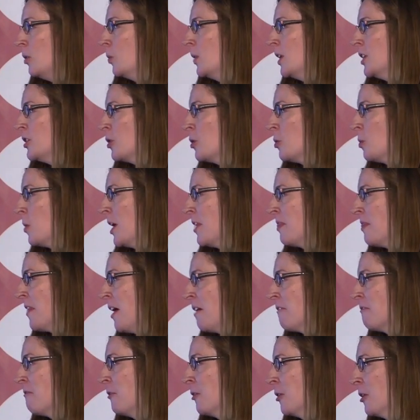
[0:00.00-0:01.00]
We don't want
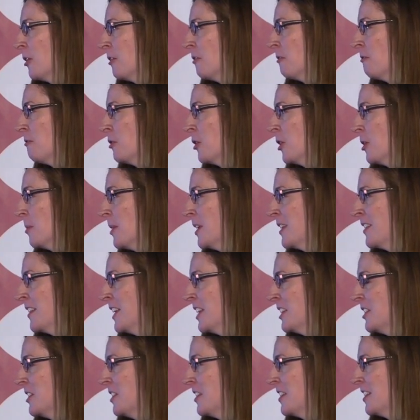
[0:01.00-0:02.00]
that 404
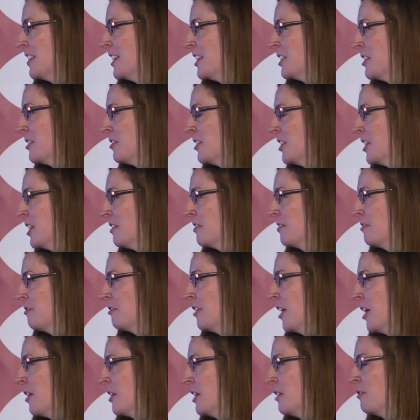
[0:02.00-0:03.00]
button. That's a very
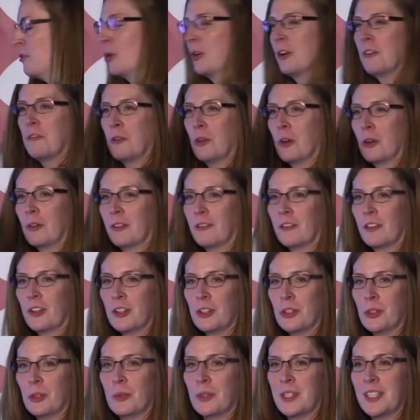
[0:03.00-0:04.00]
frowny. 404
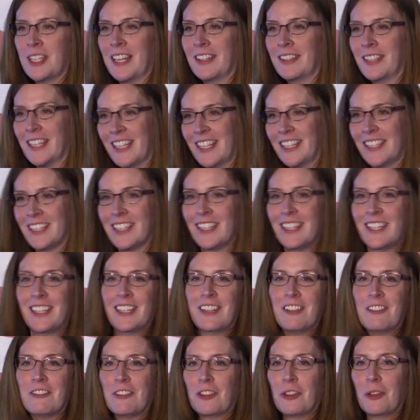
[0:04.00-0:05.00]
refers to a dead link,
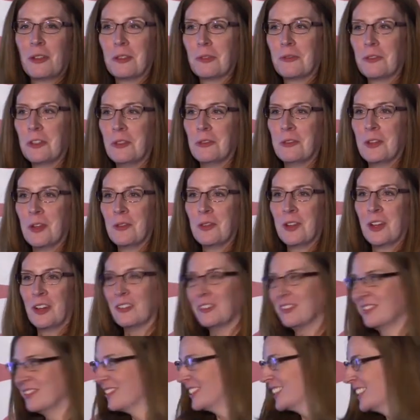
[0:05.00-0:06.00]
for those of you who don't
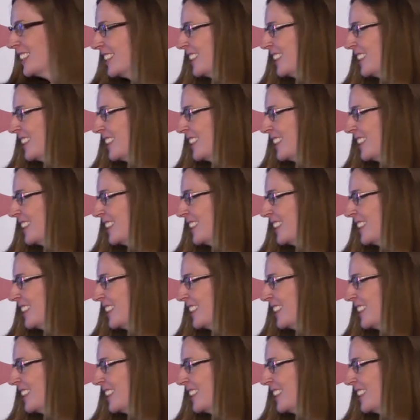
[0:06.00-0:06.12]
know.